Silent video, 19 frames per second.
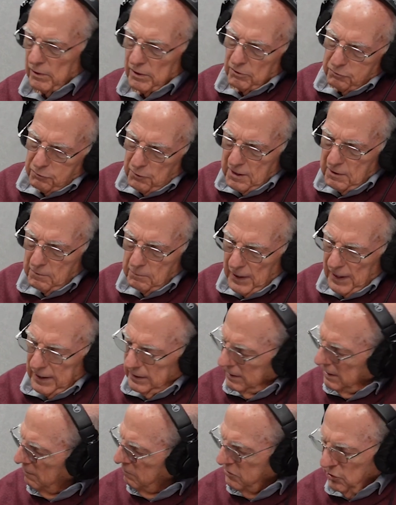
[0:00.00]
Well, a friend of mine,
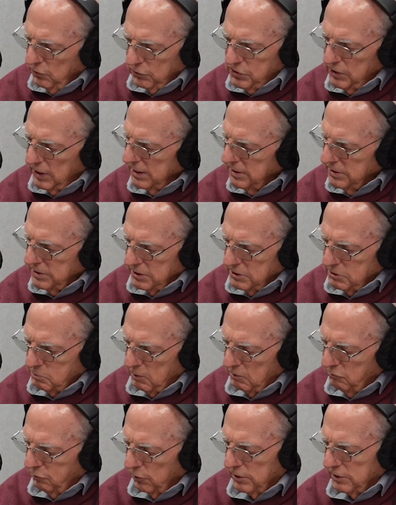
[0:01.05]
and I've told you guys this
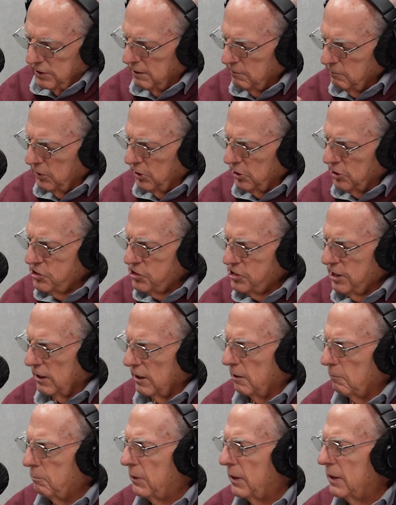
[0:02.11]
before, and then I'm going to shut
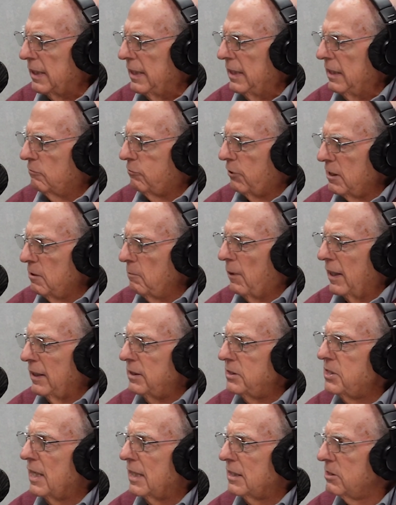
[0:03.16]
up, but a friend of mine in
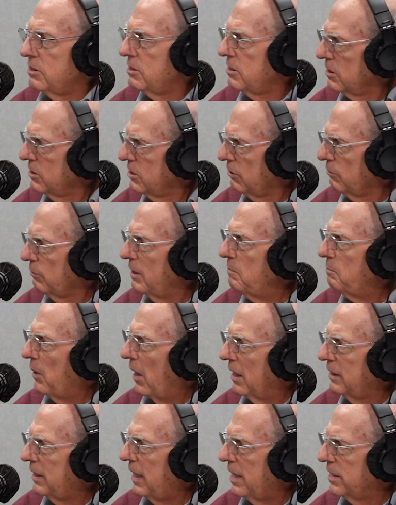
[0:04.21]
Texas does three
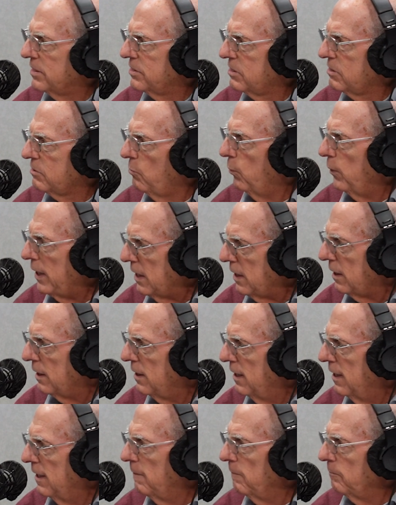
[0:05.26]
podcasts a week.
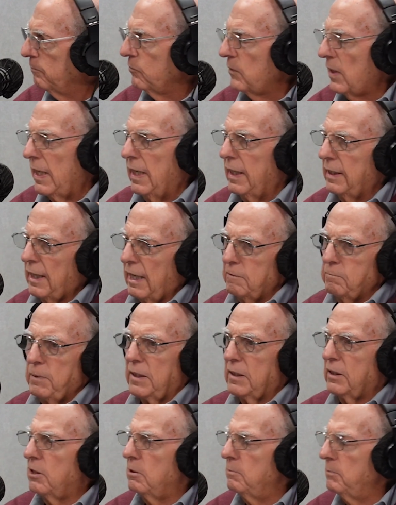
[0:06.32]
And I'd been
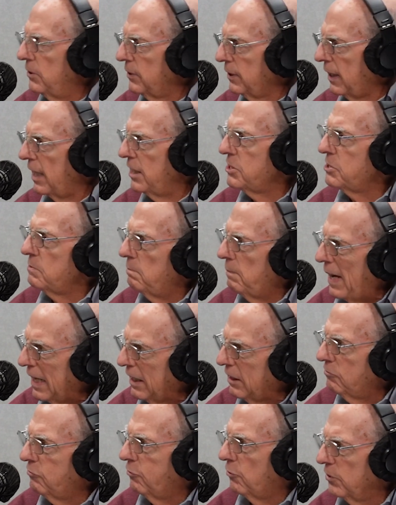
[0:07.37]
in communication back
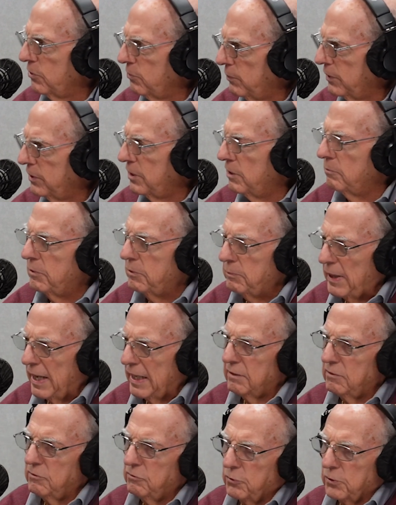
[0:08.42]
and forth with him and
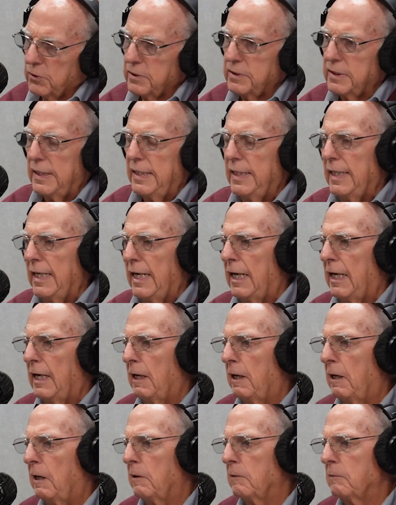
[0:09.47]
back and forth
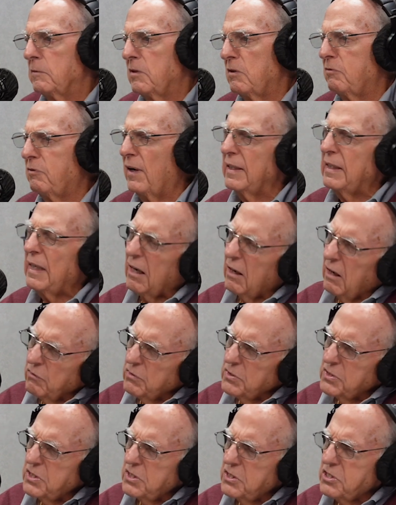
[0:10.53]
uh, to find out how
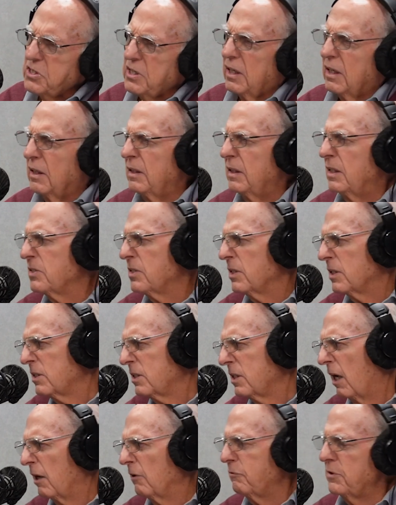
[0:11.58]
is this done? Is it
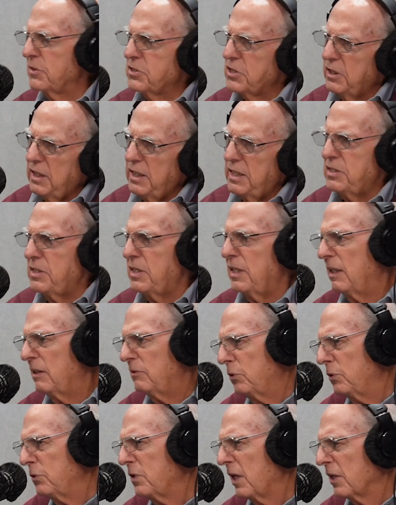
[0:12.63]
tough? Is it easy?
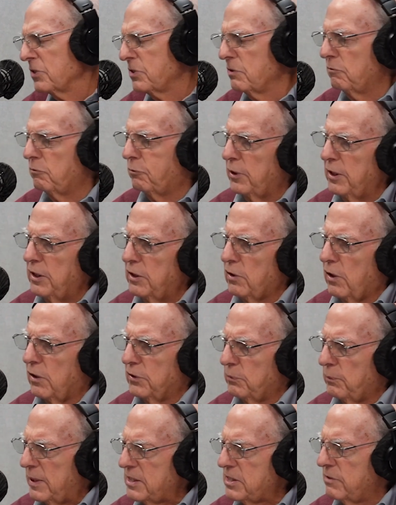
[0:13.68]
Who does it for you? And all
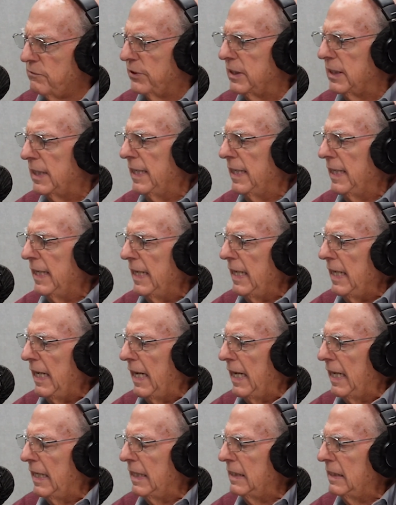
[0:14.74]
the rest of it.
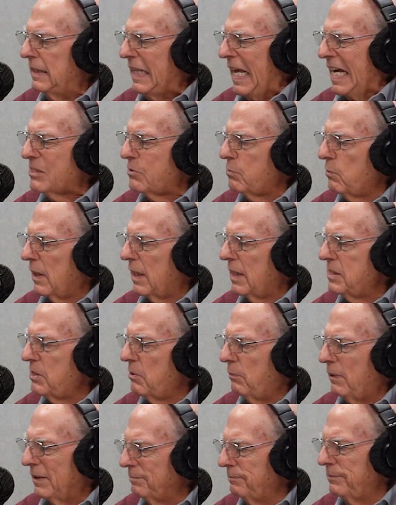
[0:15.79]
And that's when I said,
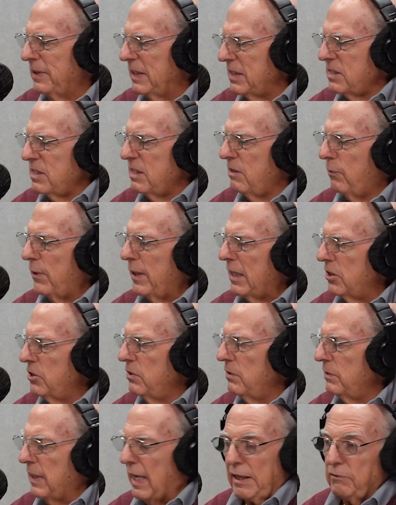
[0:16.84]
well, let's see if we can
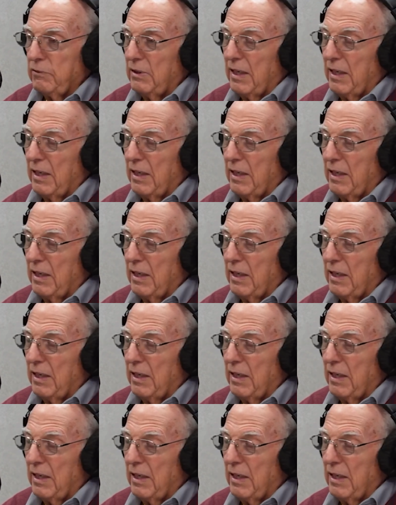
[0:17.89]
do that.